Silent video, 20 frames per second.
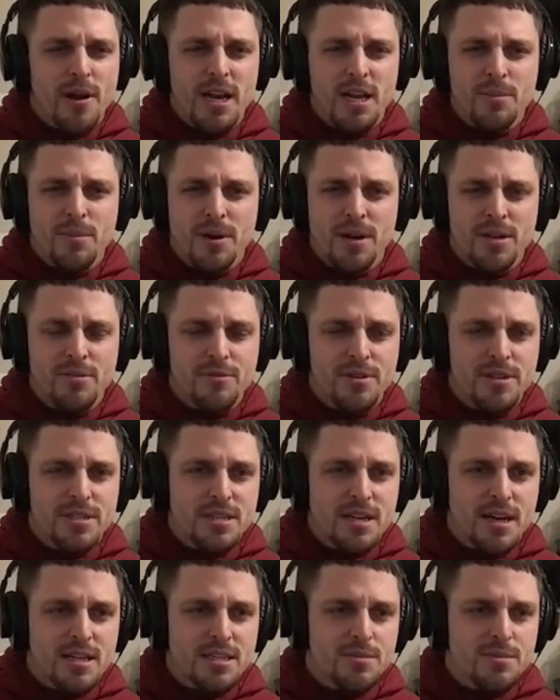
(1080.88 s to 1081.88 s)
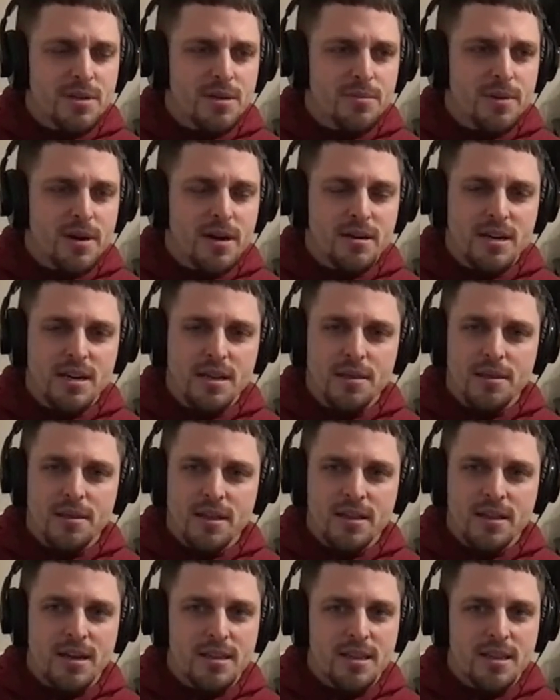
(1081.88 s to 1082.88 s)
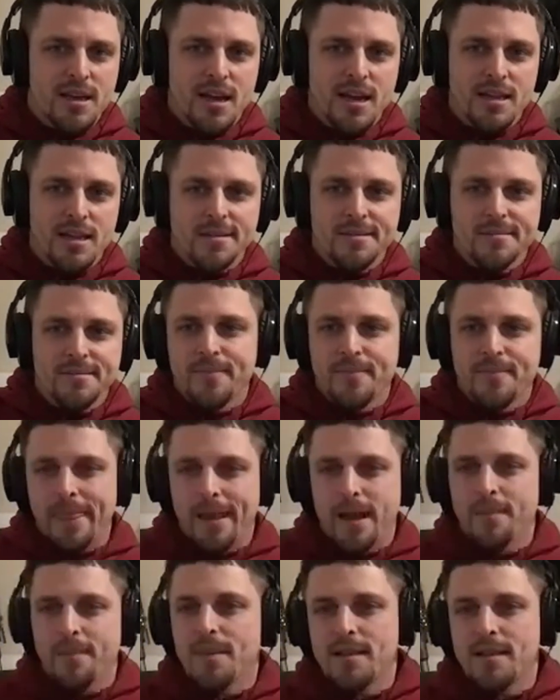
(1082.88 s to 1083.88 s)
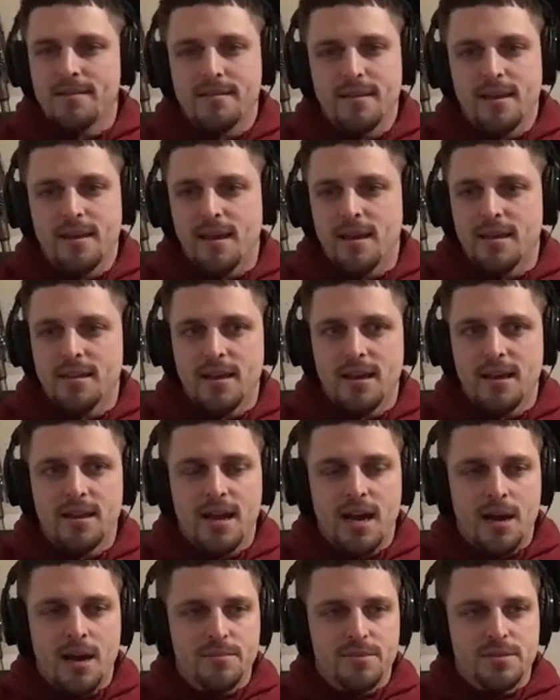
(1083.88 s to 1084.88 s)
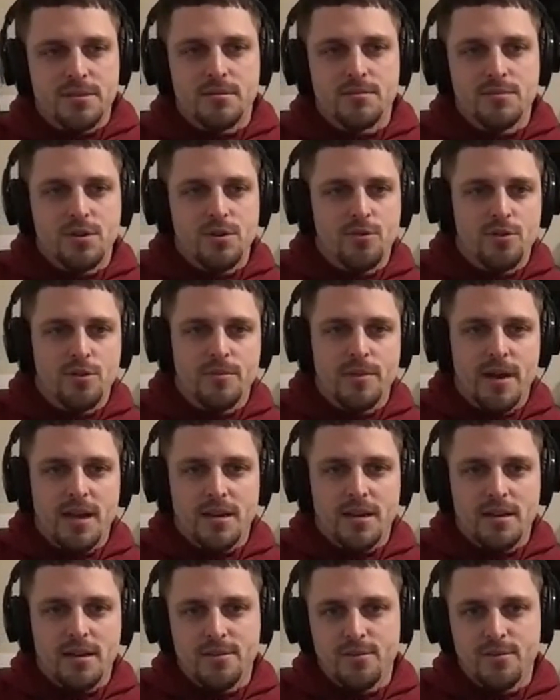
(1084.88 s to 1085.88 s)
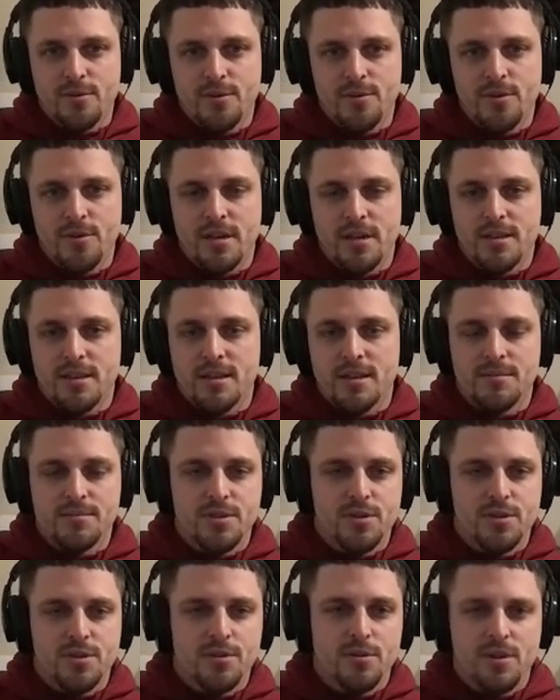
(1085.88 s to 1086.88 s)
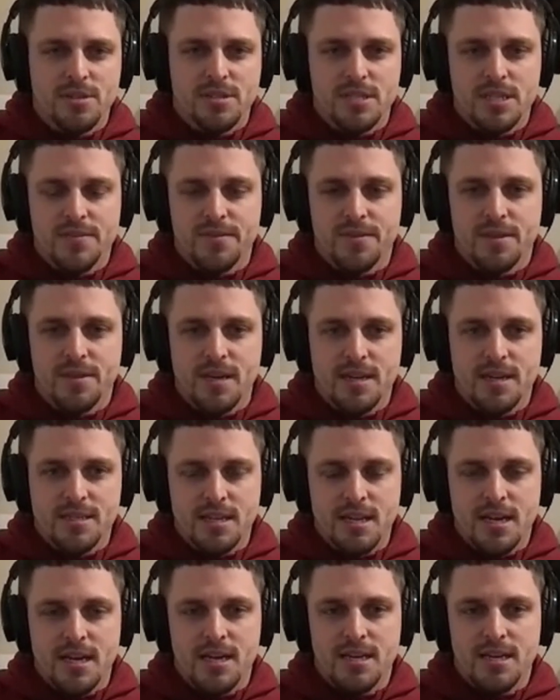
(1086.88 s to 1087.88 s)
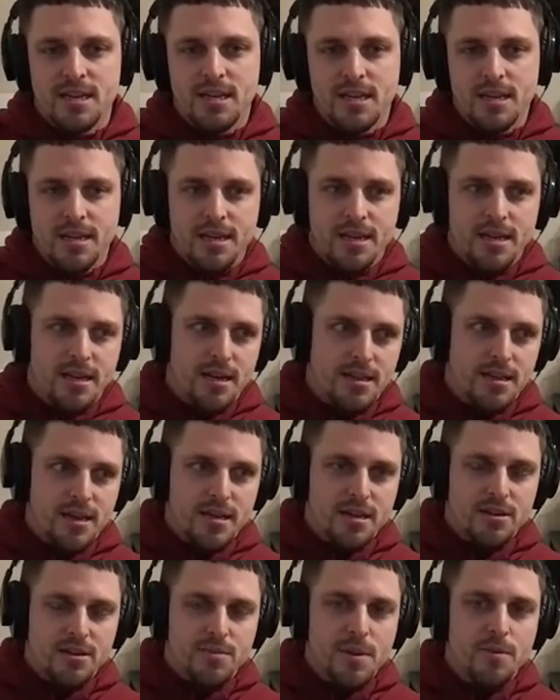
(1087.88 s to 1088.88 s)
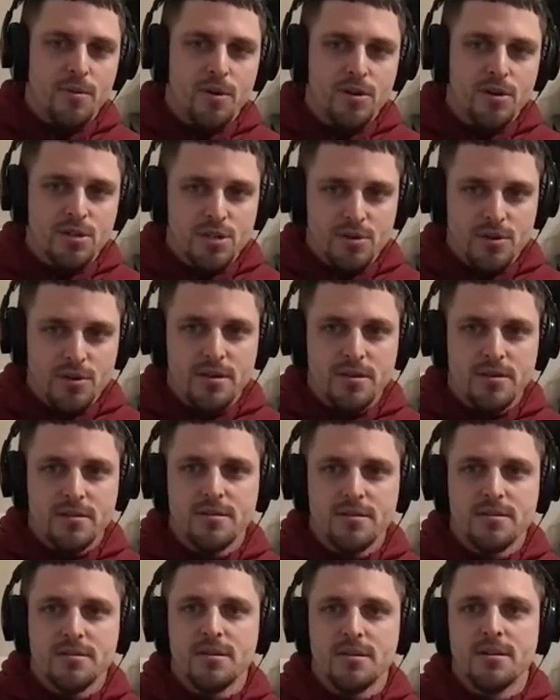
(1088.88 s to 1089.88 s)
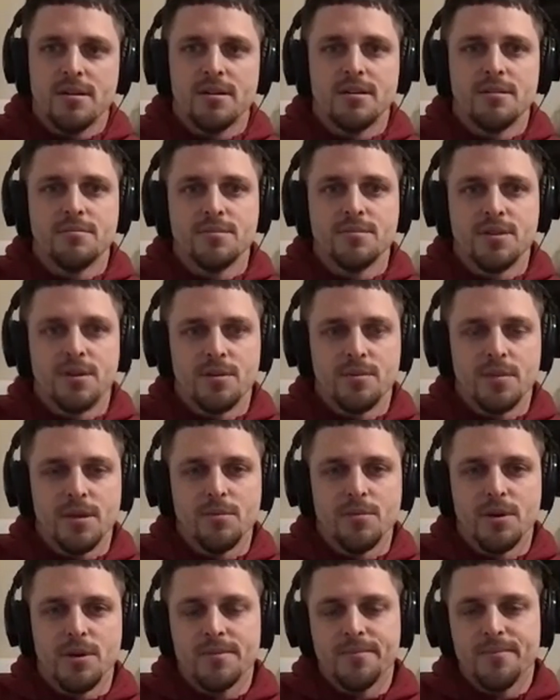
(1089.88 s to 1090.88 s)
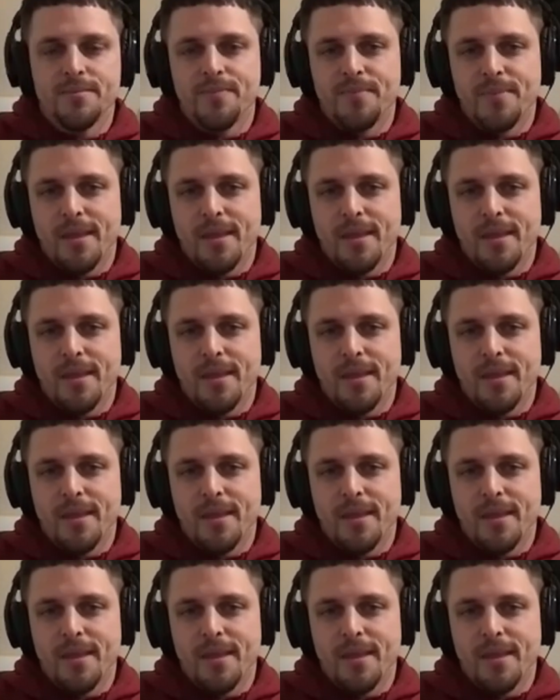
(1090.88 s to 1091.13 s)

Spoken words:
anybody reaching out to me about anything like that. And I'm not saying that I'm some quarterback guru, like that I'm doing a bunch of different things that a lot of other people aren't doing. You know what I mean? But